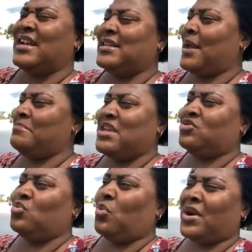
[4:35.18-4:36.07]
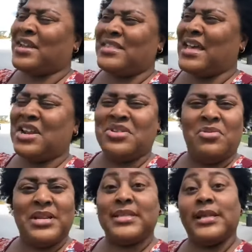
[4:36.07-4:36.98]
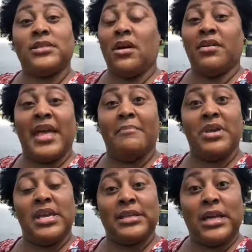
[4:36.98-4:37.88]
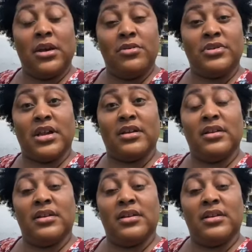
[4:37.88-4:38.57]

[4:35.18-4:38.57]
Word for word: That that means you work in that anointing. That's all that means. Hallelujah.